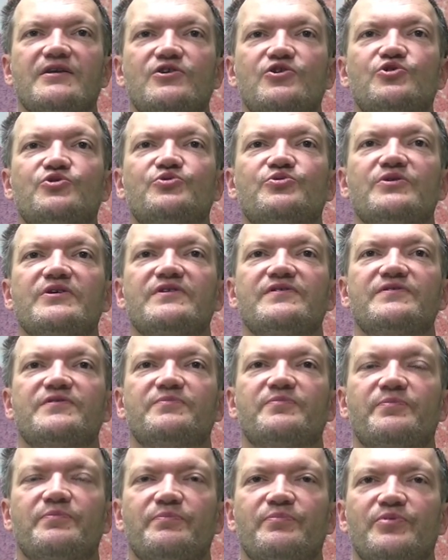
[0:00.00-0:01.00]

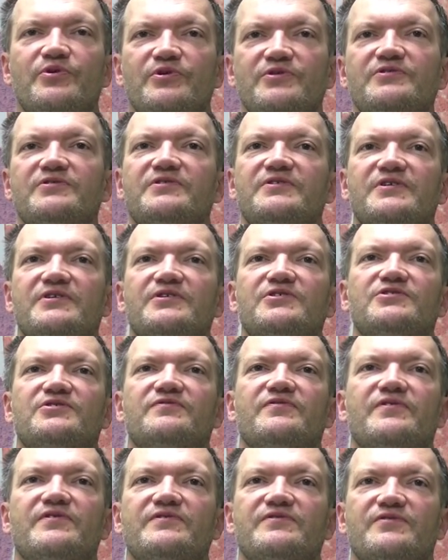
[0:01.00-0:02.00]
increased percentage
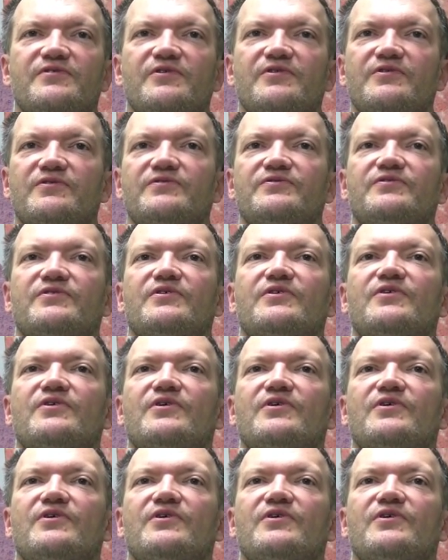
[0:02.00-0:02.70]
of these girls